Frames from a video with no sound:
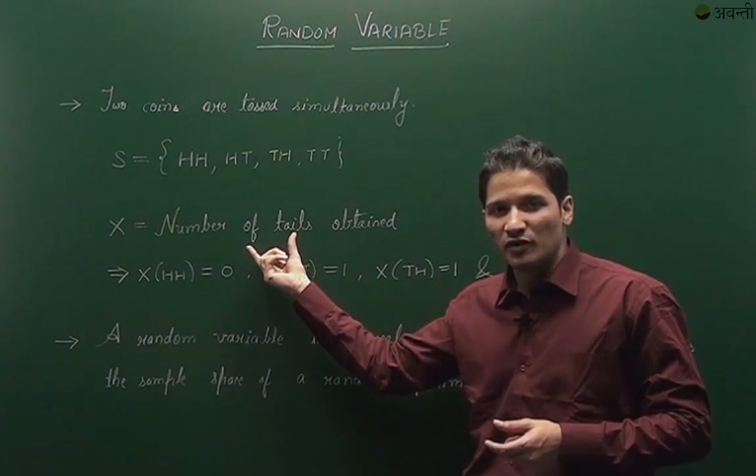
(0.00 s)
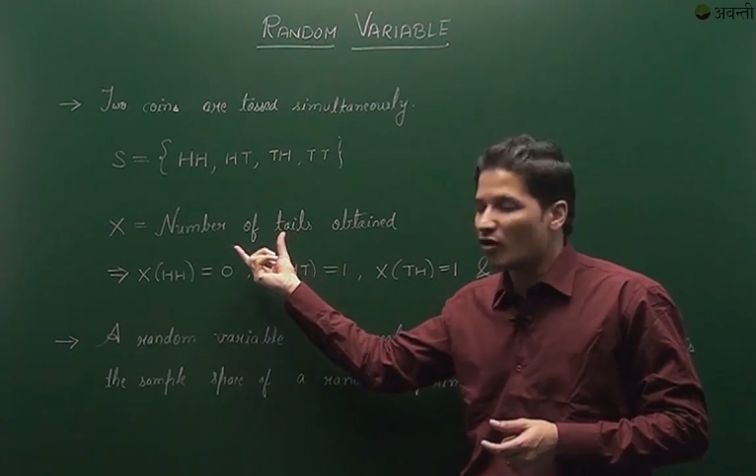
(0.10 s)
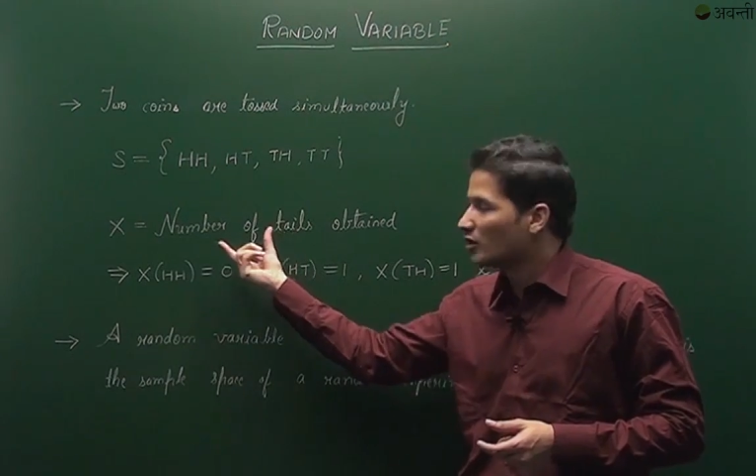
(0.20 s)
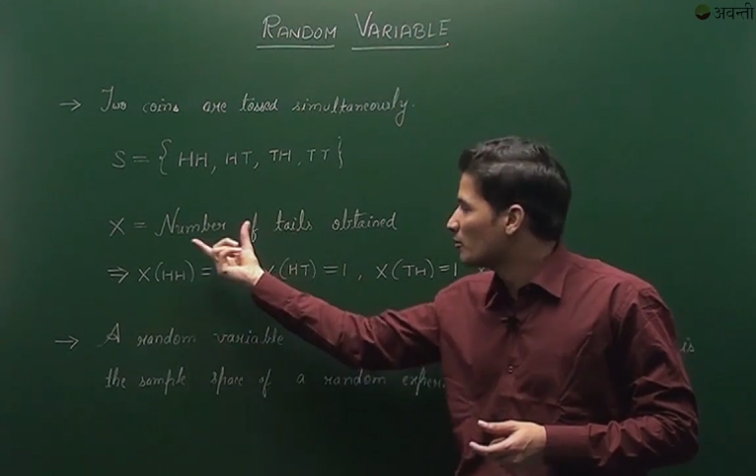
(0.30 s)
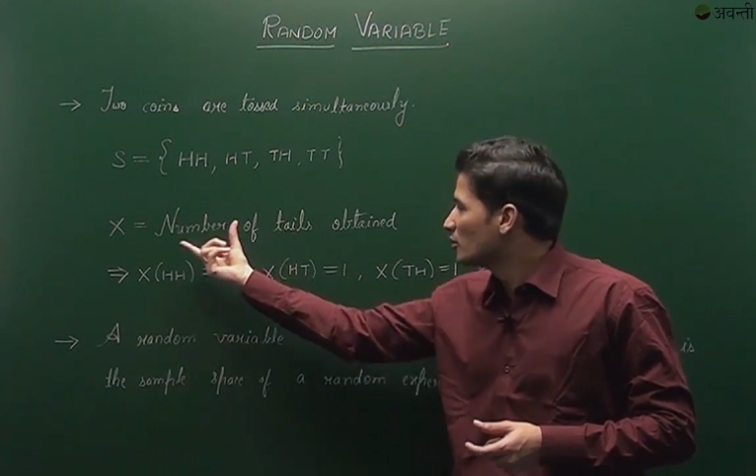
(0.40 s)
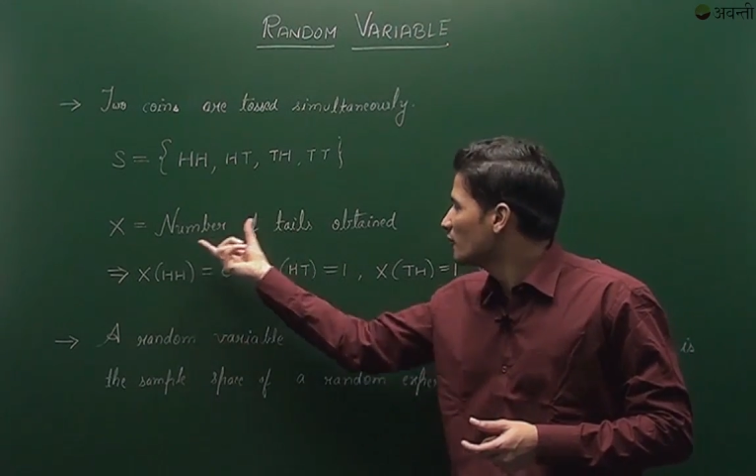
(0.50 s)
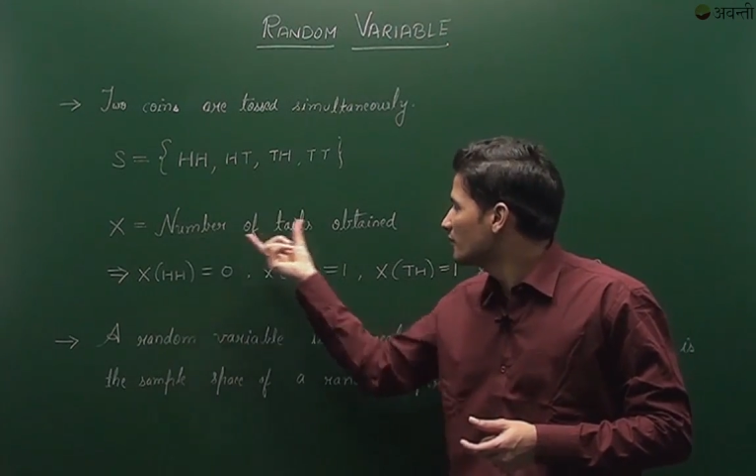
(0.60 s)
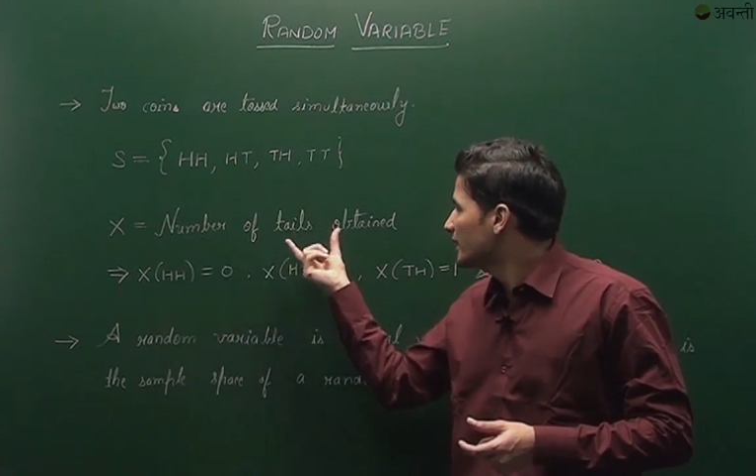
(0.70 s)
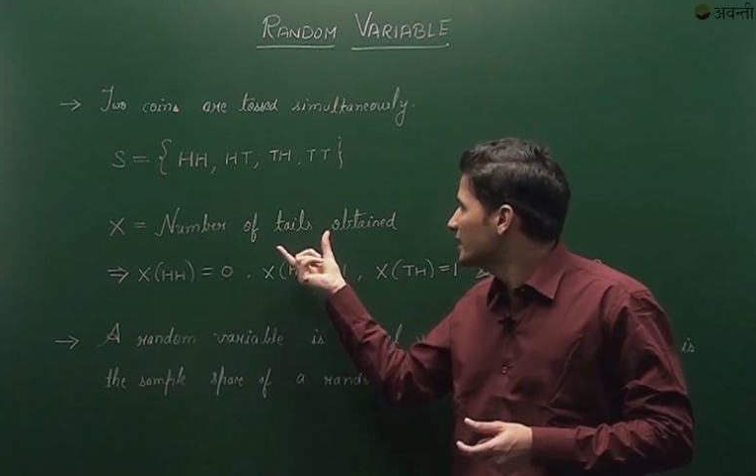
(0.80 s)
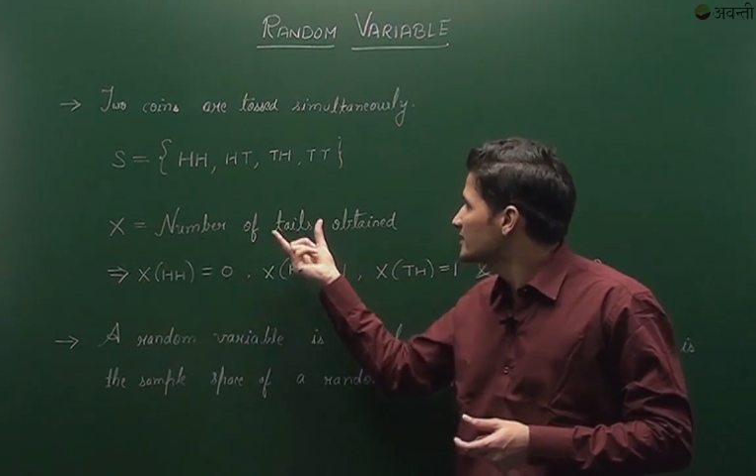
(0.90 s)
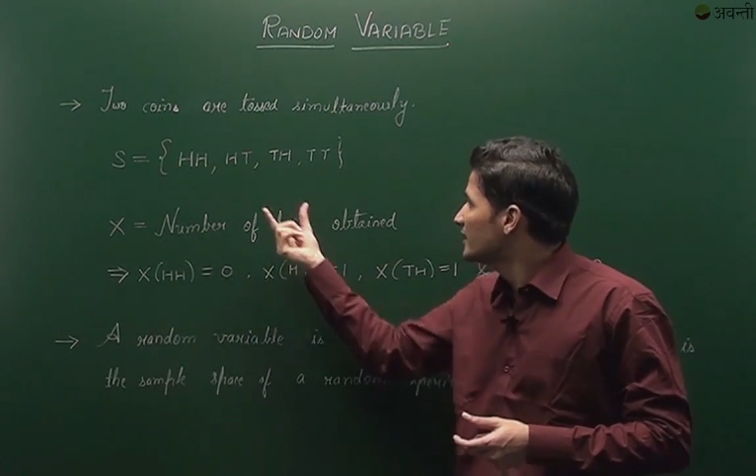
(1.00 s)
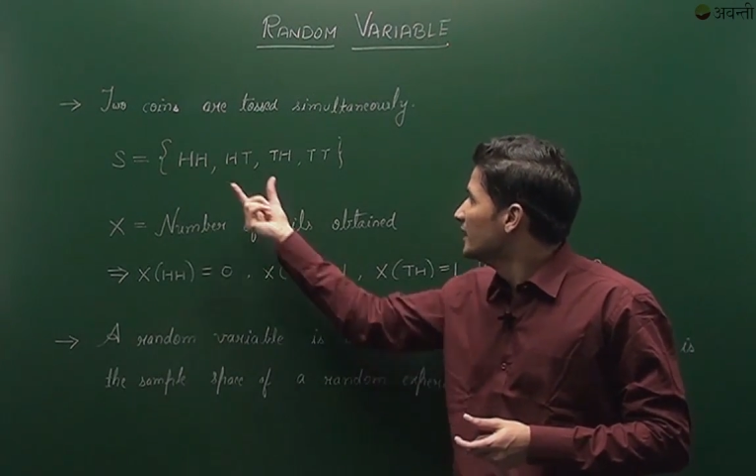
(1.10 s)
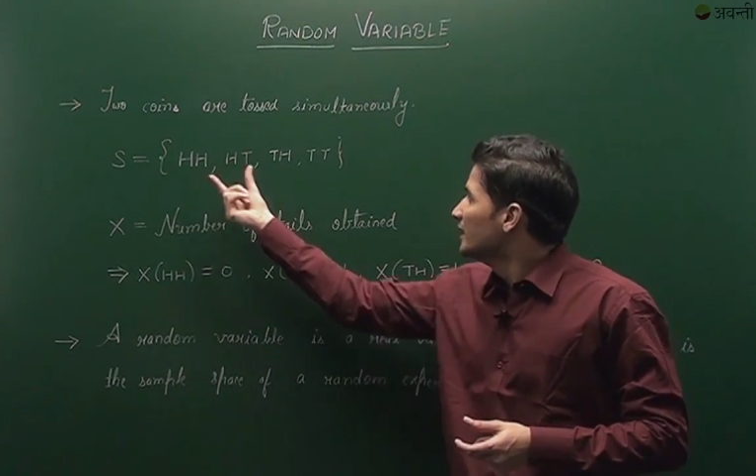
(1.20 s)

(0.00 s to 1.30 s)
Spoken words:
count number of tails